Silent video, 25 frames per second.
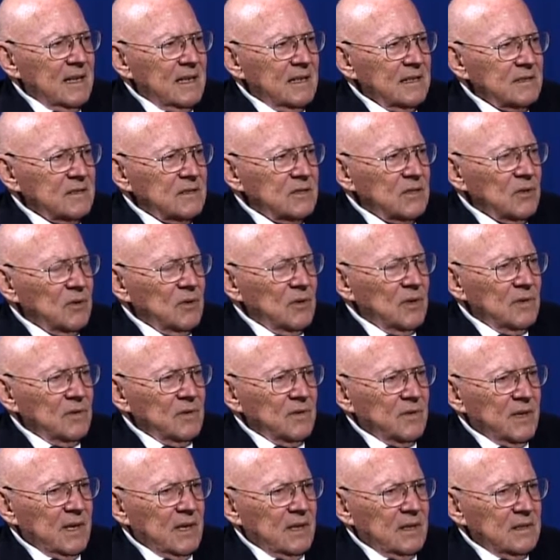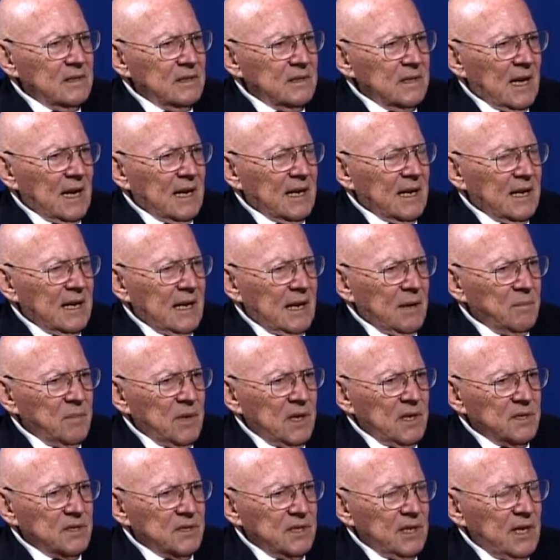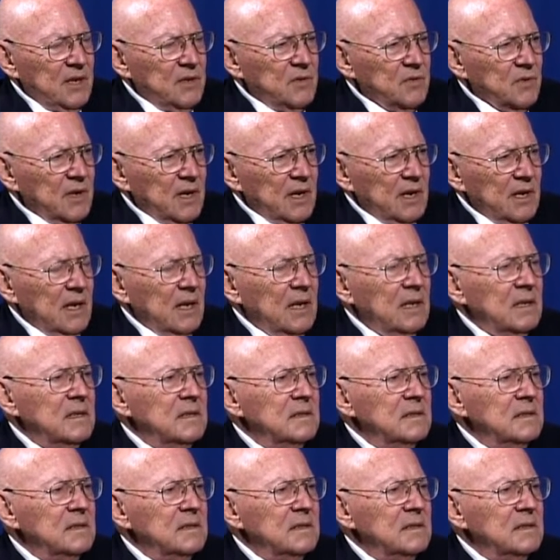And so I got NBC training.